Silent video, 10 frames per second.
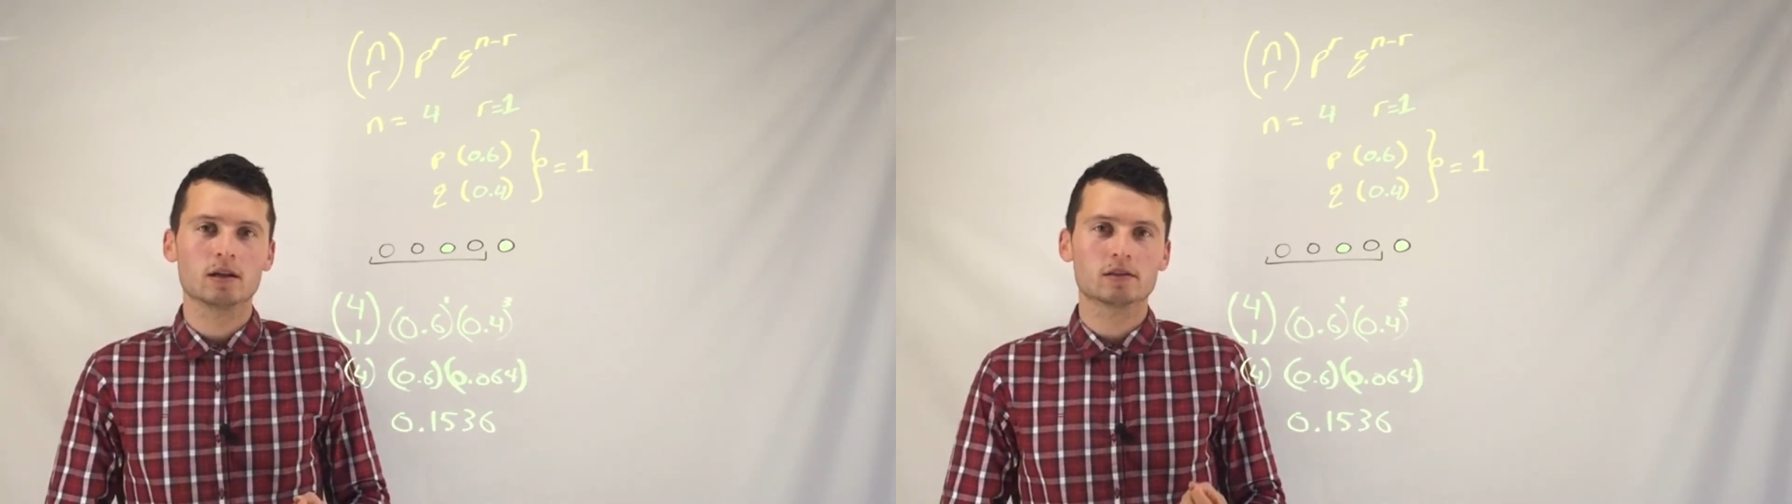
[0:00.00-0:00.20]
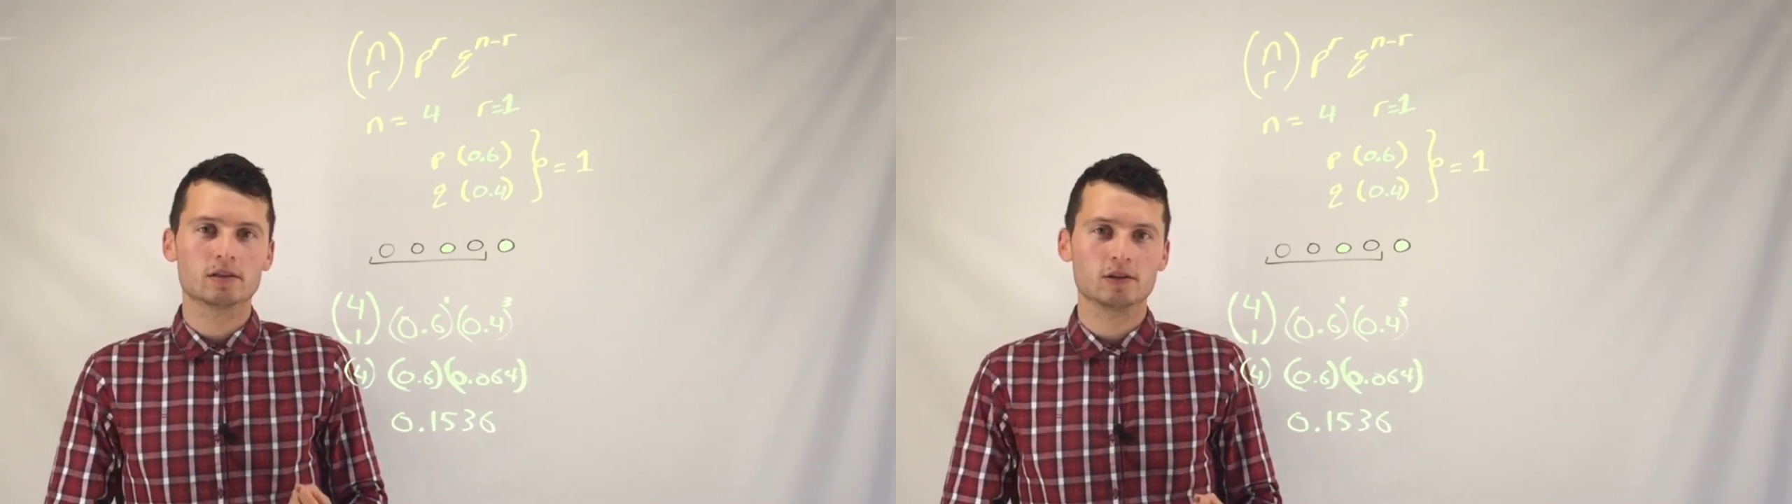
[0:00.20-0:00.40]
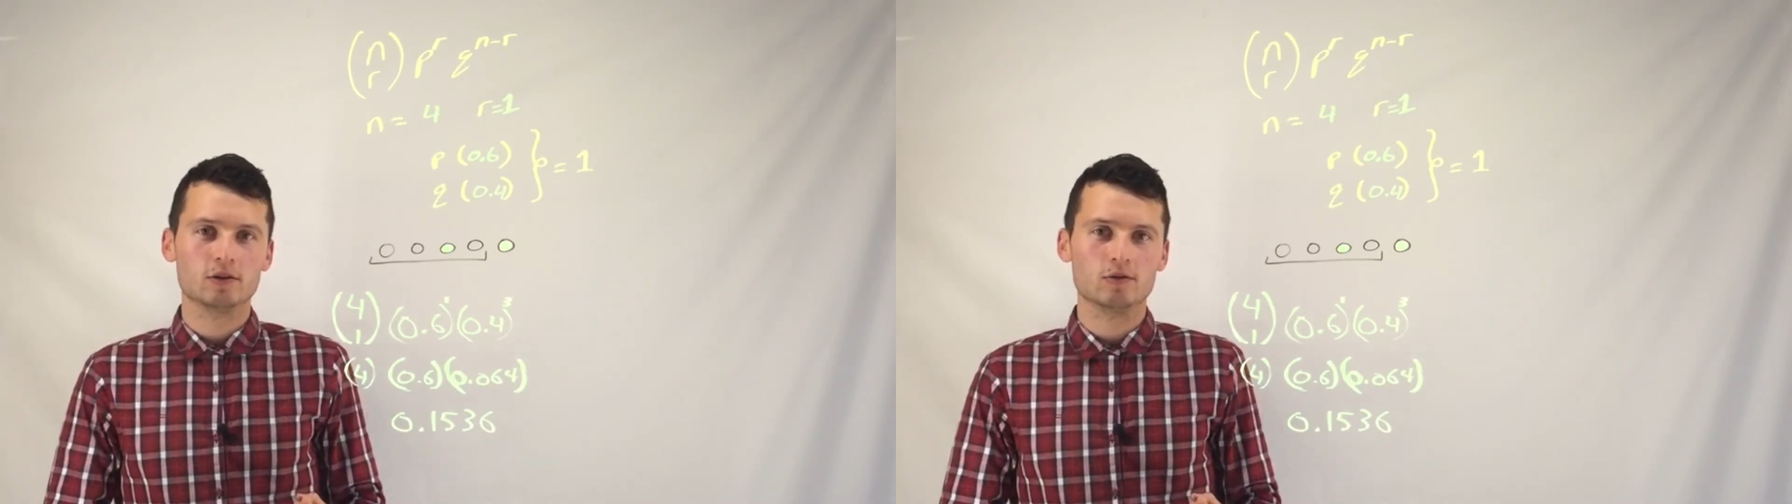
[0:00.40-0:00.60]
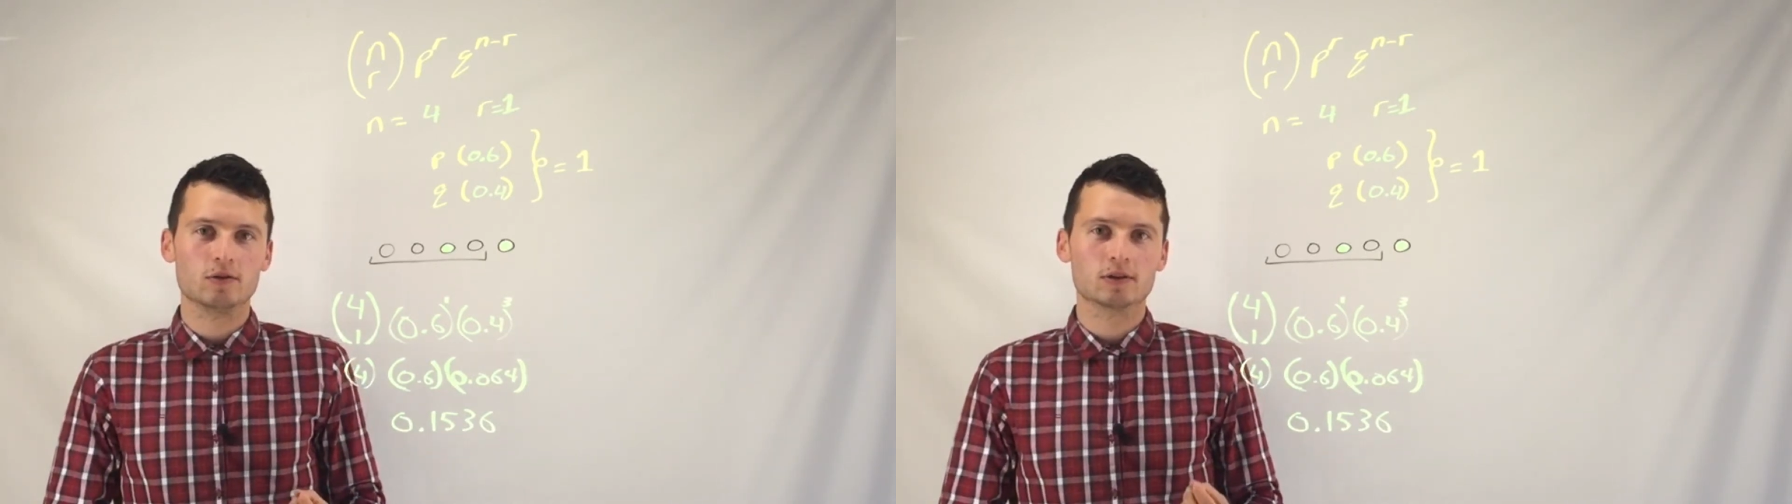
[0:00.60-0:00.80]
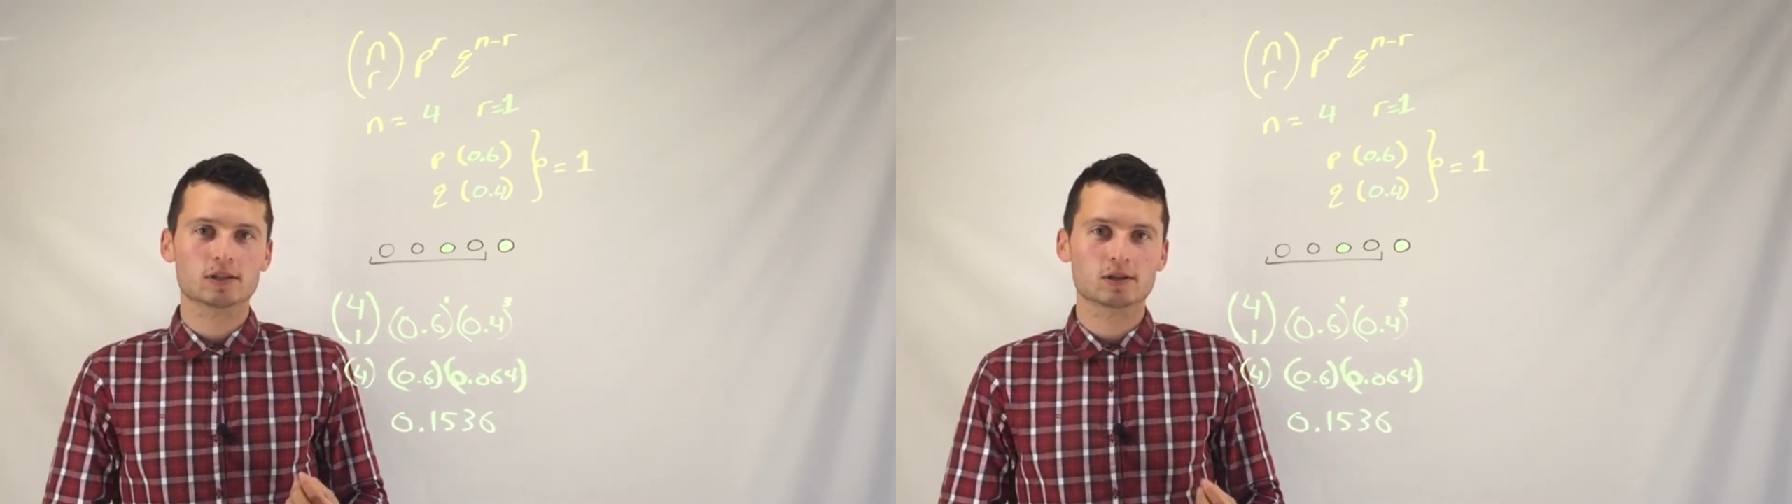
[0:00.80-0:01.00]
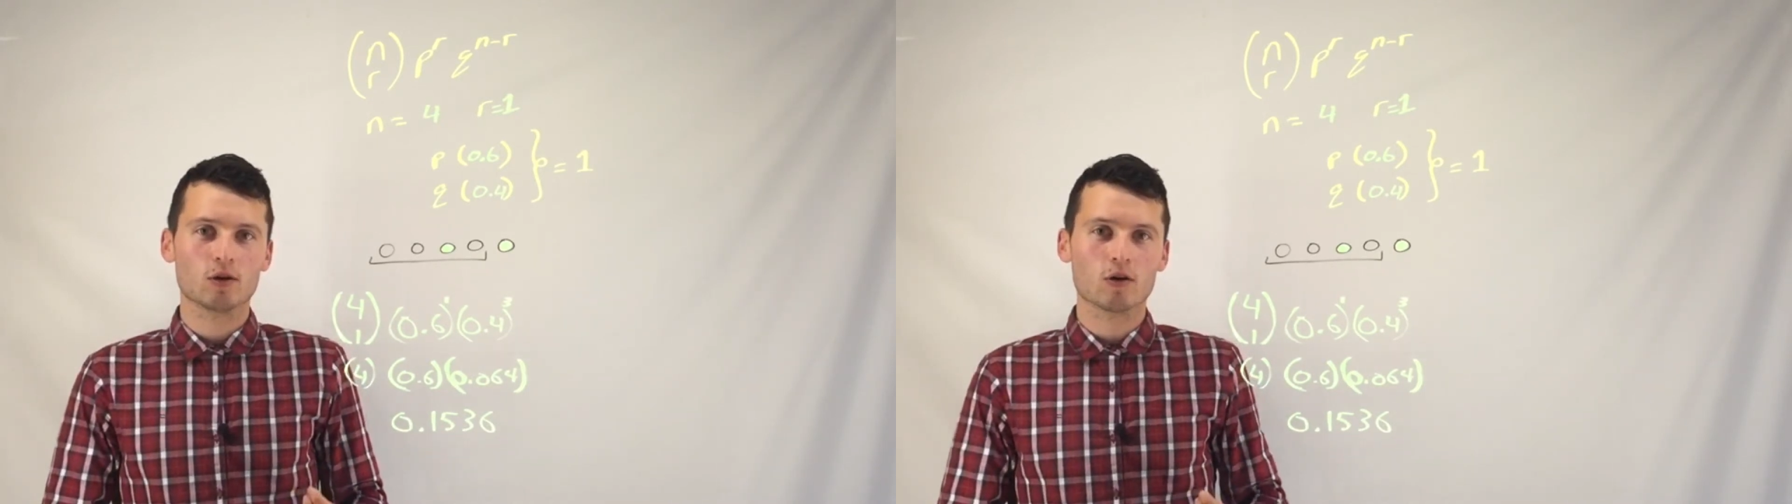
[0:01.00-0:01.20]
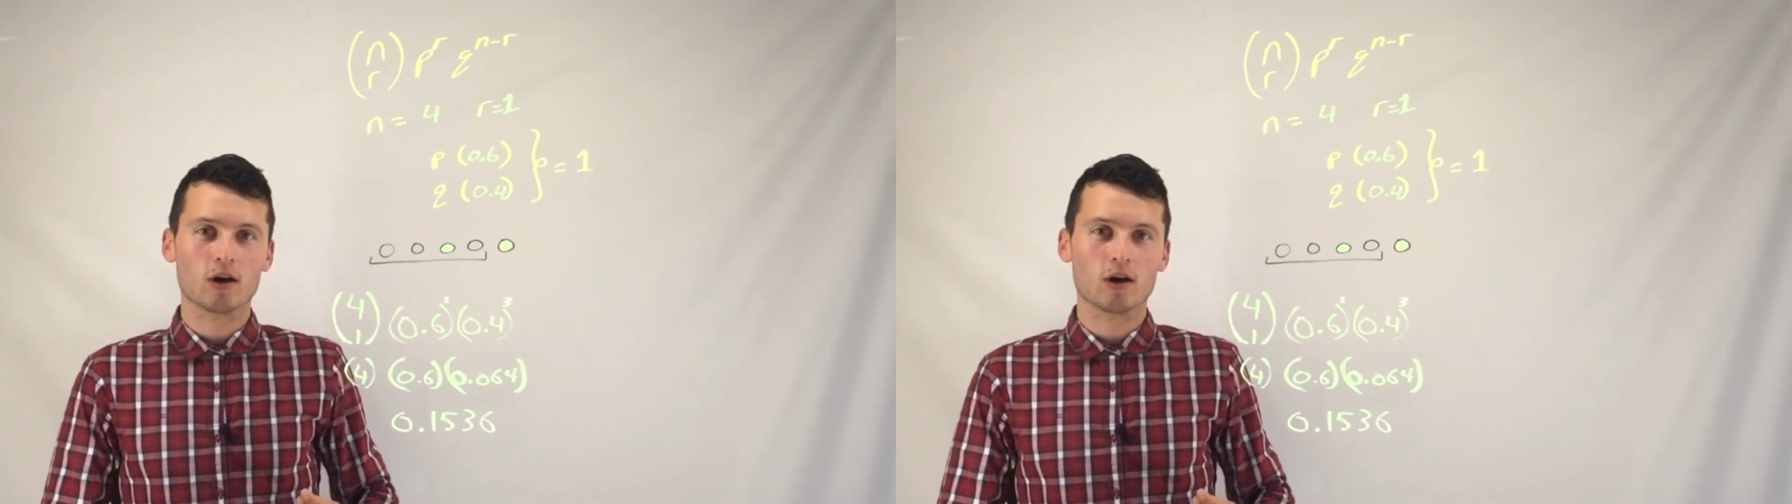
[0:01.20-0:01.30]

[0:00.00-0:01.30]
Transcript: to score